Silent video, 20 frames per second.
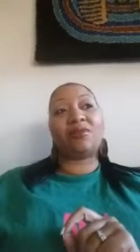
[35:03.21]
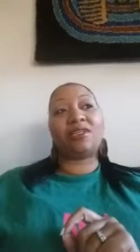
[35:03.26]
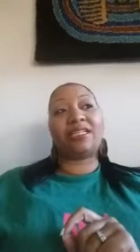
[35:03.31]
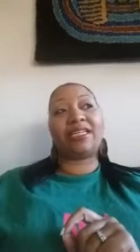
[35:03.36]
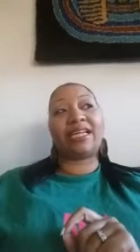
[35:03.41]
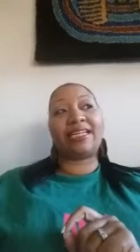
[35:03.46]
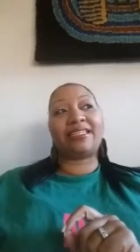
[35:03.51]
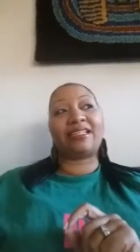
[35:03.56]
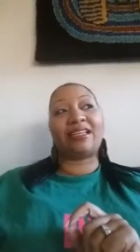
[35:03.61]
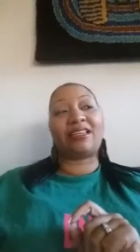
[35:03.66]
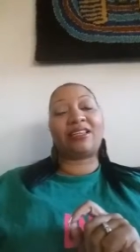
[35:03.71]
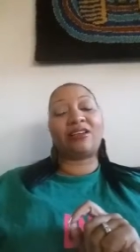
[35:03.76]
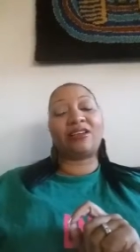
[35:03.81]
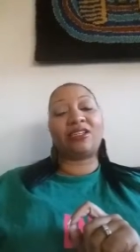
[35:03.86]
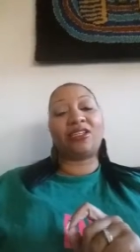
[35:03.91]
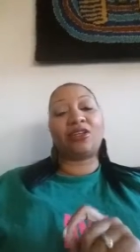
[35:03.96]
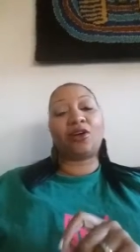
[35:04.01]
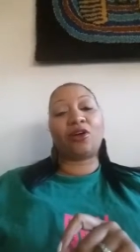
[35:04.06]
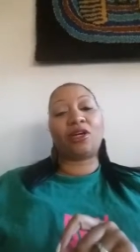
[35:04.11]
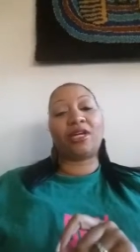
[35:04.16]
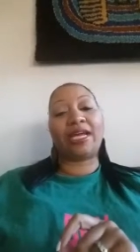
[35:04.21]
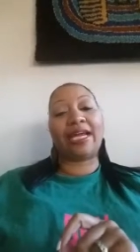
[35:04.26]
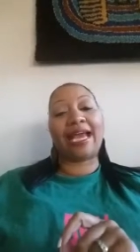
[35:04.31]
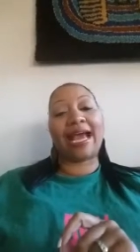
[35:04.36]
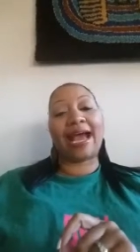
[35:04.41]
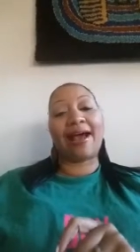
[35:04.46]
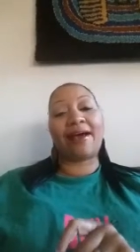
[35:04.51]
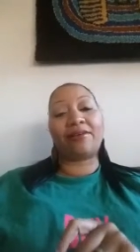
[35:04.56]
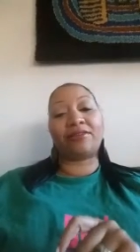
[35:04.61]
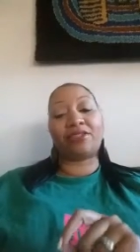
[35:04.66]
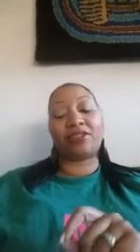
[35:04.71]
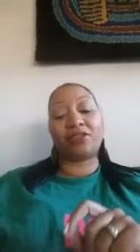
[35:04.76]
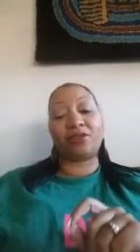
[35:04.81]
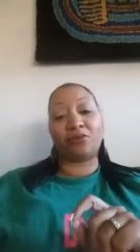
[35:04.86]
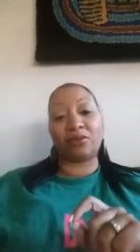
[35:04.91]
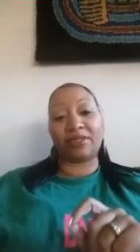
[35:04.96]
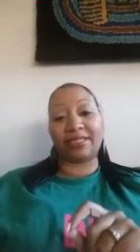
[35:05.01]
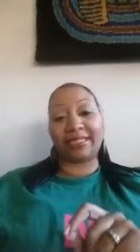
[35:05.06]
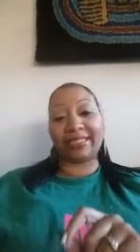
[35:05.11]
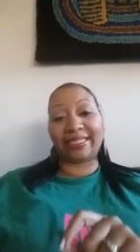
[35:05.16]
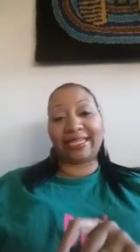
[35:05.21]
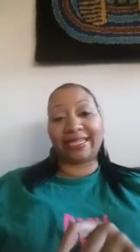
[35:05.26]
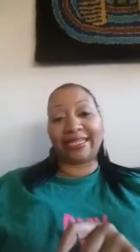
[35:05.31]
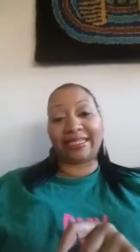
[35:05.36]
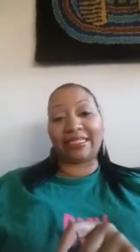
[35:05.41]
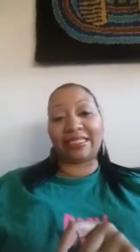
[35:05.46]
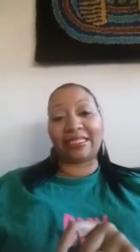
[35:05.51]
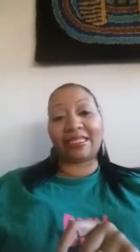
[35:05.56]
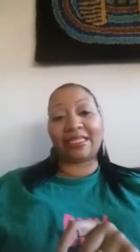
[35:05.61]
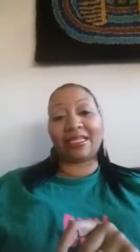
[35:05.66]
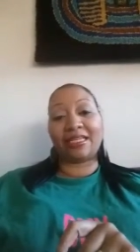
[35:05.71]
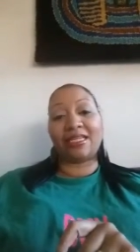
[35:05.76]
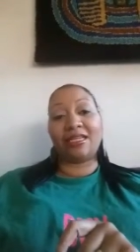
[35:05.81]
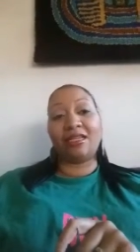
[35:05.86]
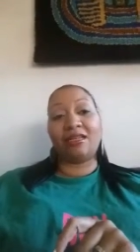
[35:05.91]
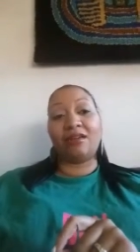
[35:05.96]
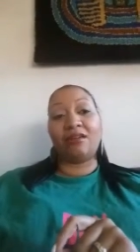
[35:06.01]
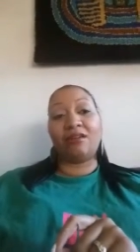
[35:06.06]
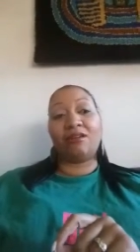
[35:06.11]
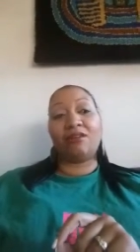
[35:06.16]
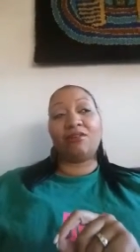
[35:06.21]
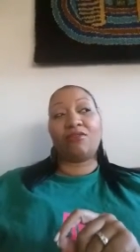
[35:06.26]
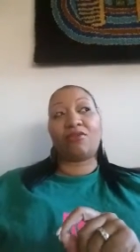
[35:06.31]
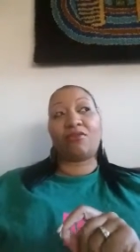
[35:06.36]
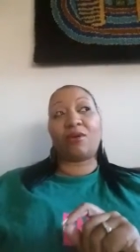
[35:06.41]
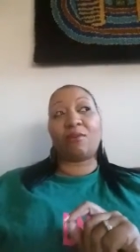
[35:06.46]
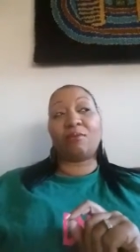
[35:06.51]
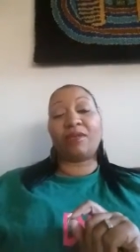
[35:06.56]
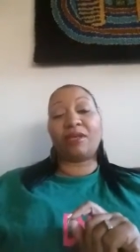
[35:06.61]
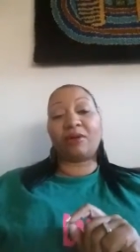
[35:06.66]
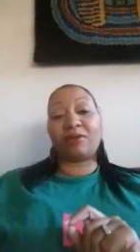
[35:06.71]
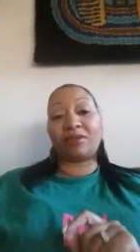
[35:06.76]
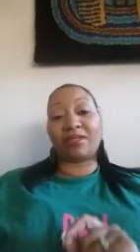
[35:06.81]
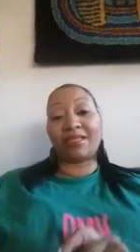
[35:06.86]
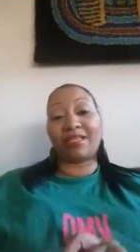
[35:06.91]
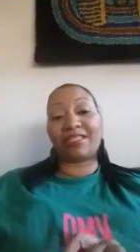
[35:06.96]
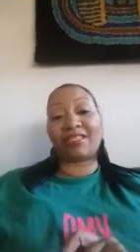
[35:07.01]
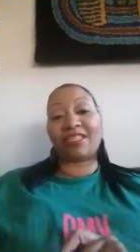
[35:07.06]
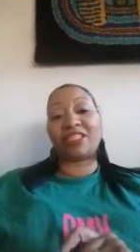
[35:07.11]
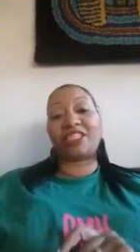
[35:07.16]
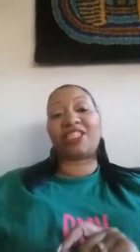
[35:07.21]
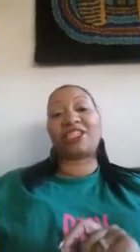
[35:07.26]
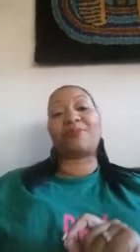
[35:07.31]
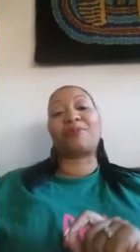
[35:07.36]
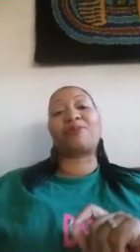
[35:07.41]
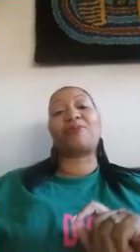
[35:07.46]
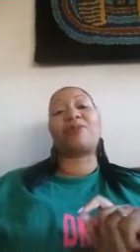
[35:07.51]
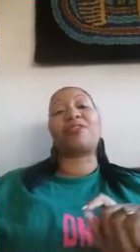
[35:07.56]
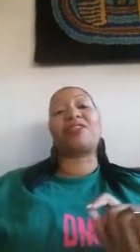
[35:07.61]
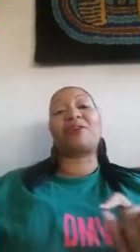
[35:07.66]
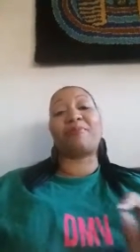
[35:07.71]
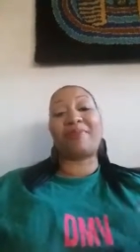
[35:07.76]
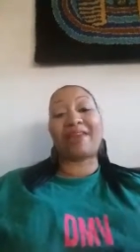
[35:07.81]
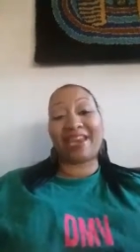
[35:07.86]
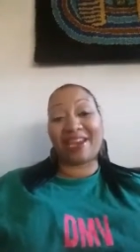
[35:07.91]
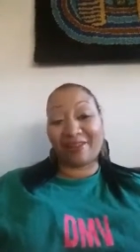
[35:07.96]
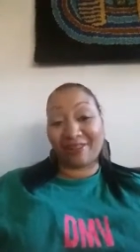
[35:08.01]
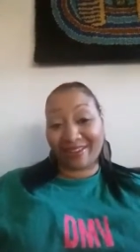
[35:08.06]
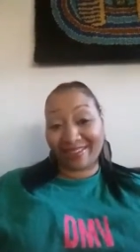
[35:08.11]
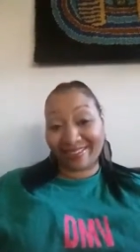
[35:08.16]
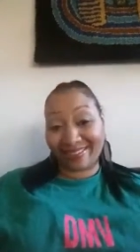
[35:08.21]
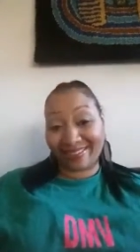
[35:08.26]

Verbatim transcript: that they're learning how to relate from their relationships with their parents.